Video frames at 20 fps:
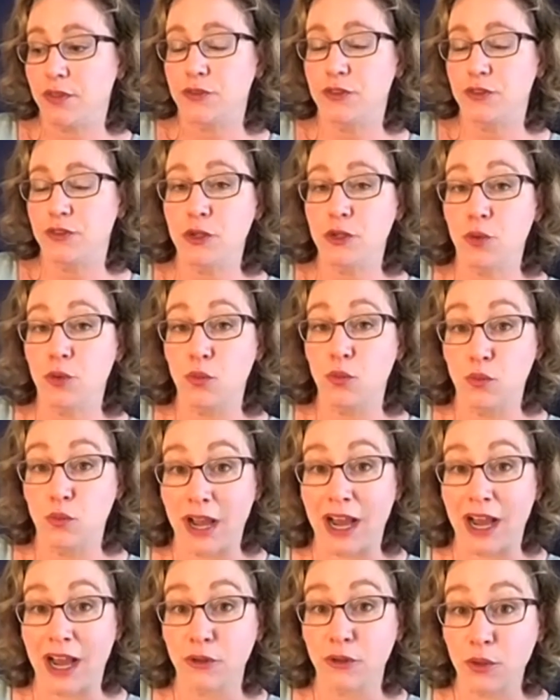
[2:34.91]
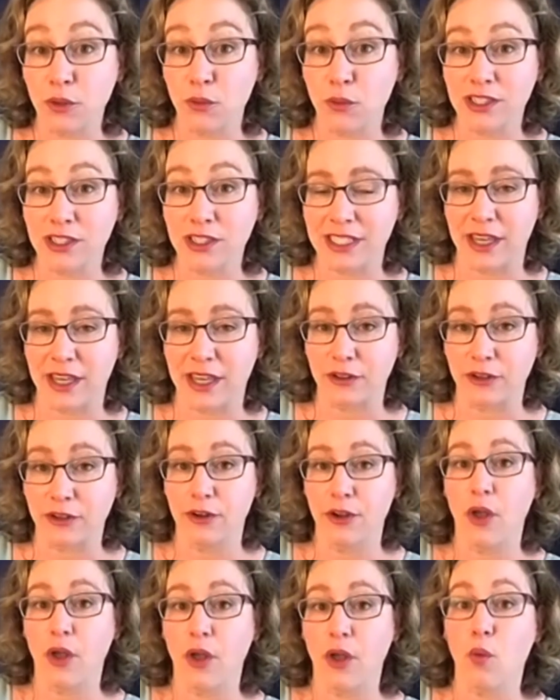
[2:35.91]
to not only work together,
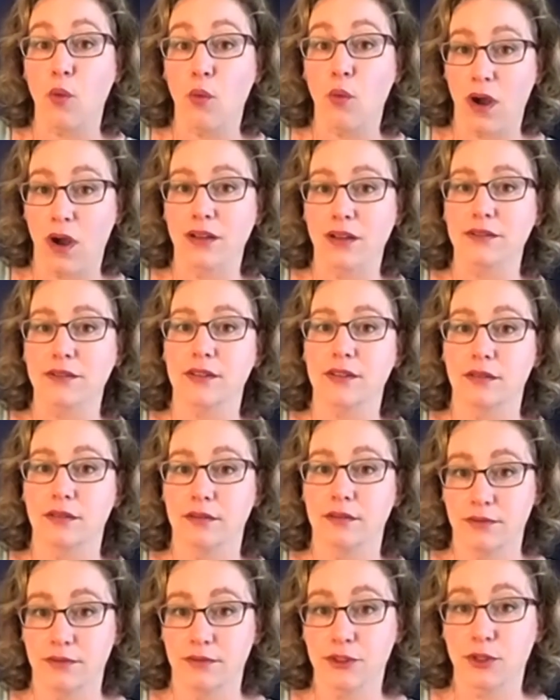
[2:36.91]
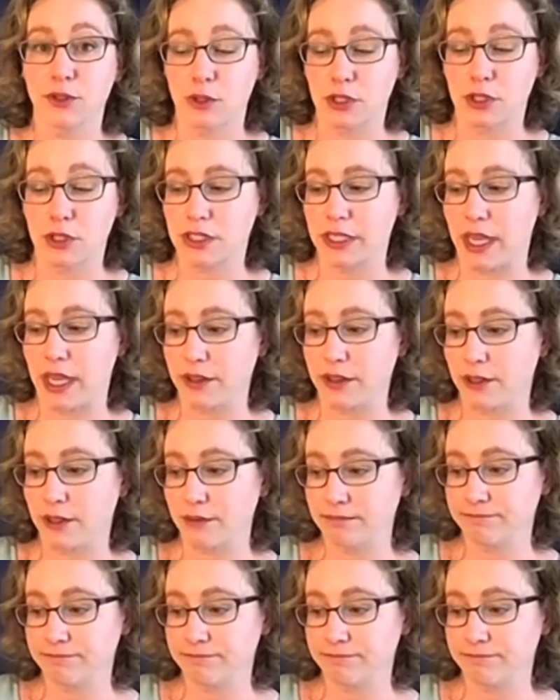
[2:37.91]
want to work together.